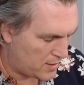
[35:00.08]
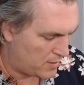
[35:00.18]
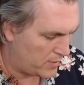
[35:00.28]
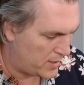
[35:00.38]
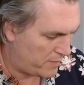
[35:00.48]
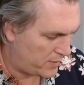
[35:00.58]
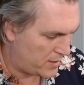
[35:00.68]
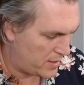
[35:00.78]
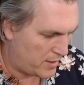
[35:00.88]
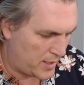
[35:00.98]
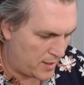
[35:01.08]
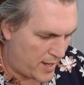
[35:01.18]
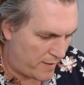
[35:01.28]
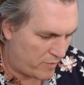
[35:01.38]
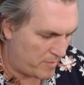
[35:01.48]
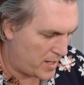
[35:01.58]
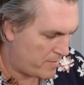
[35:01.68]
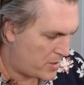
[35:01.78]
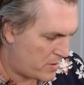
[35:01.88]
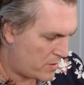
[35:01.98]
We definitely don't need that from
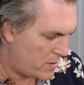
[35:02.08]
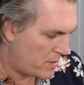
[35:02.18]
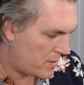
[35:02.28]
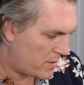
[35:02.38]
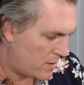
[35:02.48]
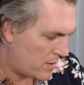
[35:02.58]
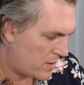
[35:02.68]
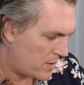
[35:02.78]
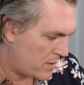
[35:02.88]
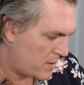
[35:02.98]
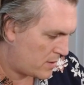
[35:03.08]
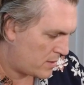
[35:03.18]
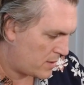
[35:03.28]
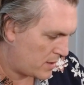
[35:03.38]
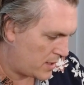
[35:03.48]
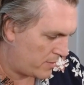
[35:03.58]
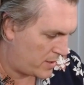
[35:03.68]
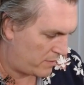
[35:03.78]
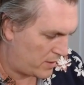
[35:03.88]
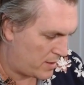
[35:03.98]
Eminon. And we
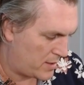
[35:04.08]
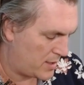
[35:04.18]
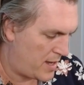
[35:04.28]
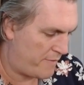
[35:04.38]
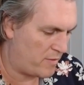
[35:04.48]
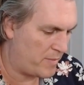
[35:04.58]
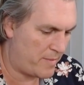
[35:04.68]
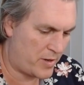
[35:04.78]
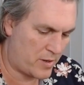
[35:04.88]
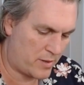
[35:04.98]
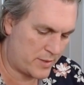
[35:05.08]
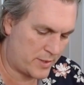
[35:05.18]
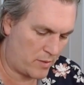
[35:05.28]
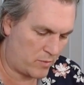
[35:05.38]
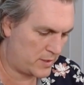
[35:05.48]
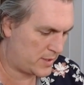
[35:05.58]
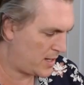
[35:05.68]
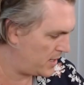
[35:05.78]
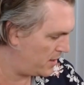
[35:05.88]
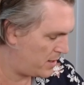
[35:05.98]
definitely don't need that from Eminon, so we'll
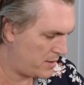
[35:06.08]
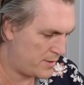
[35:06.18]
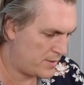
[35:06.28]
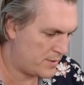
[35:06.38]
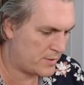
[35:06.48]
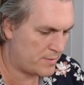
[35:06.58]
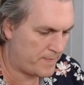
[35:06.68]
discard those.